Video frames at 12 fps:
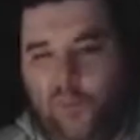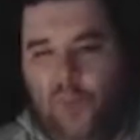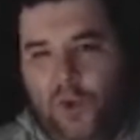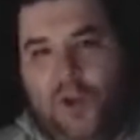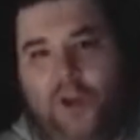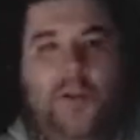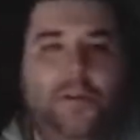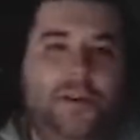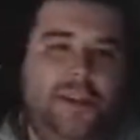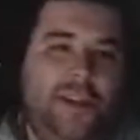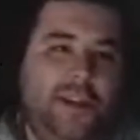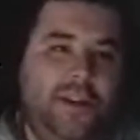
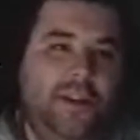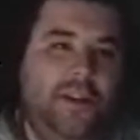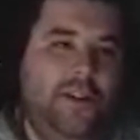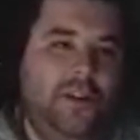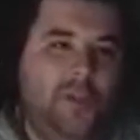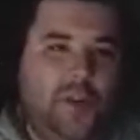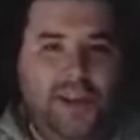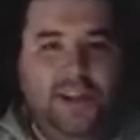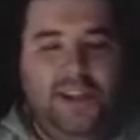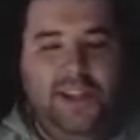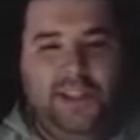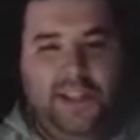100% trying
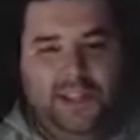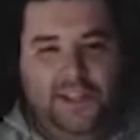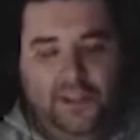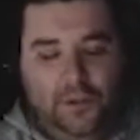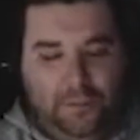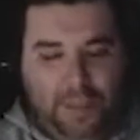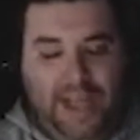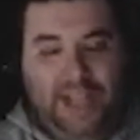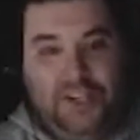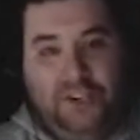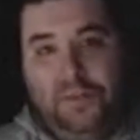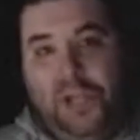to get like the little
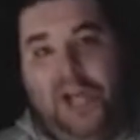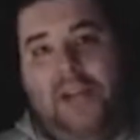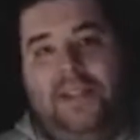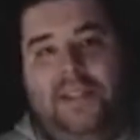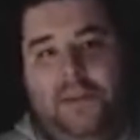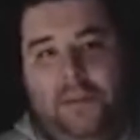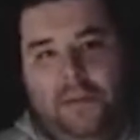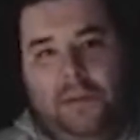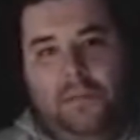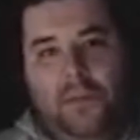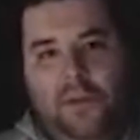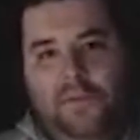magic blocks that
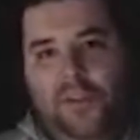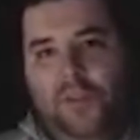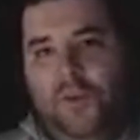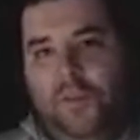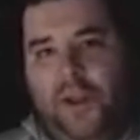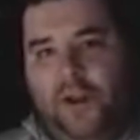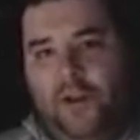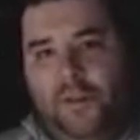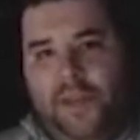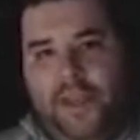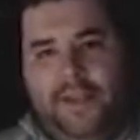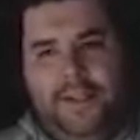fill up your power-up
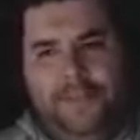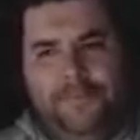gauge.